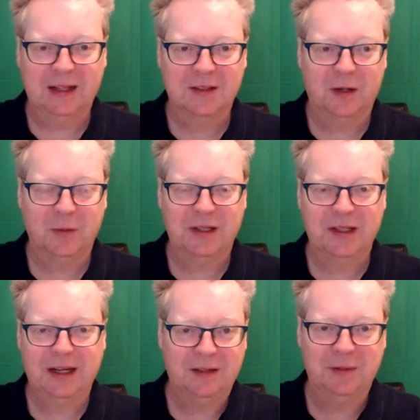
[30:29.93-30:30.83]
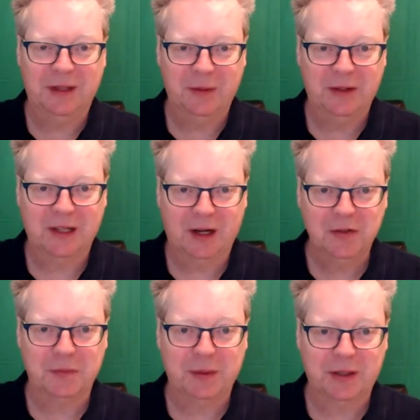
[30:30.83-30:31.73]
And so we take, you know, we're
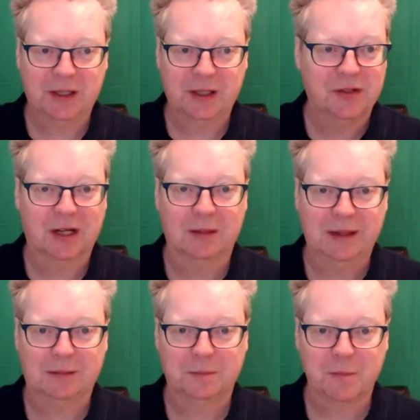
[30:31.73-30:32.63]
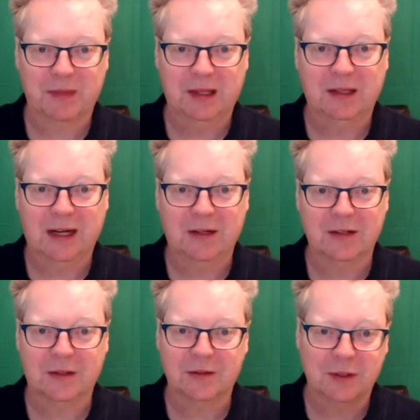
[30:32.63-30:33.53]
encouraging people to go and check them out in the
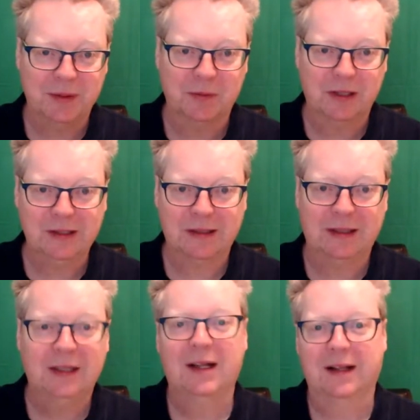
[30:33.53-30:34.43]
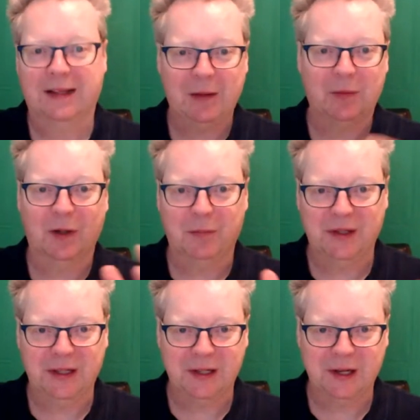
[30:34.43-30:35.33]
carousel. So people click that, that will
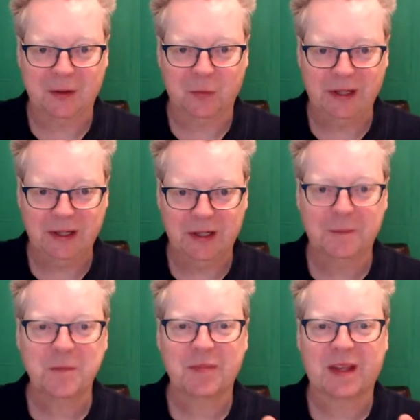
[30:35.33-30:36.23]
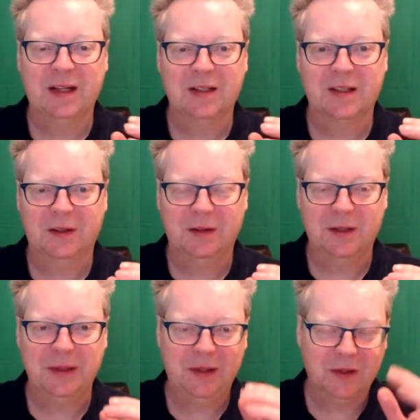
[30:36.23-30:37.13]
open in another window.
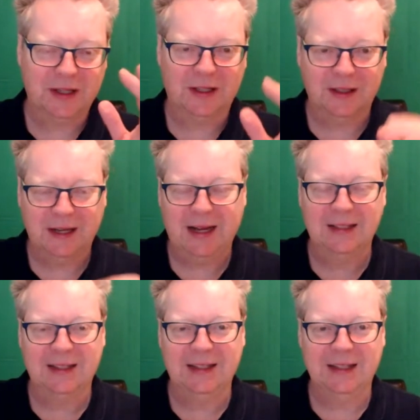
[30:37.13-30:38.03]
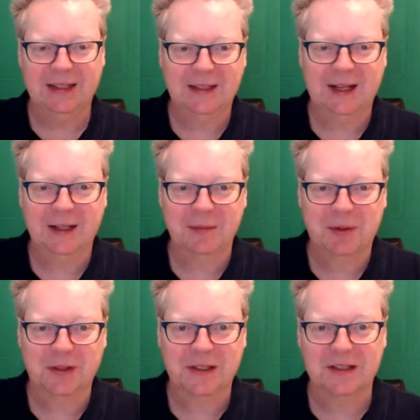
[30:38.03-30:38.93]
So they'll be looking at the uh, at
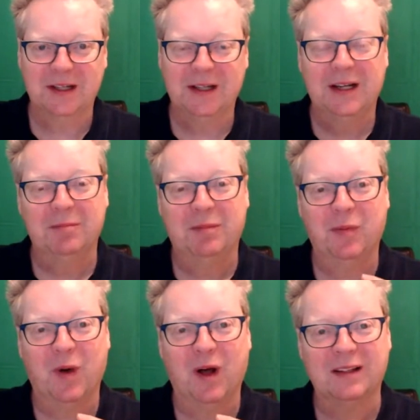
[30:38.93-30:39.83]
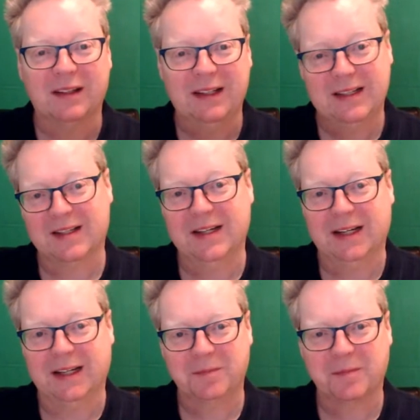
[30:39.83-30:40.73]
the product, but while
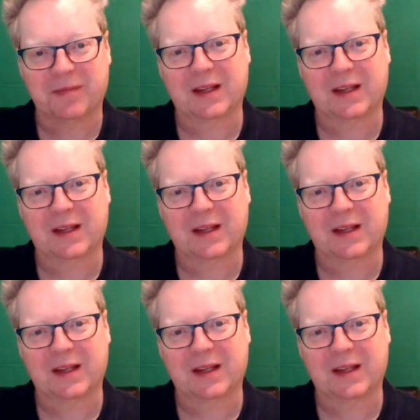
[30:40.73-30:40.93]
listening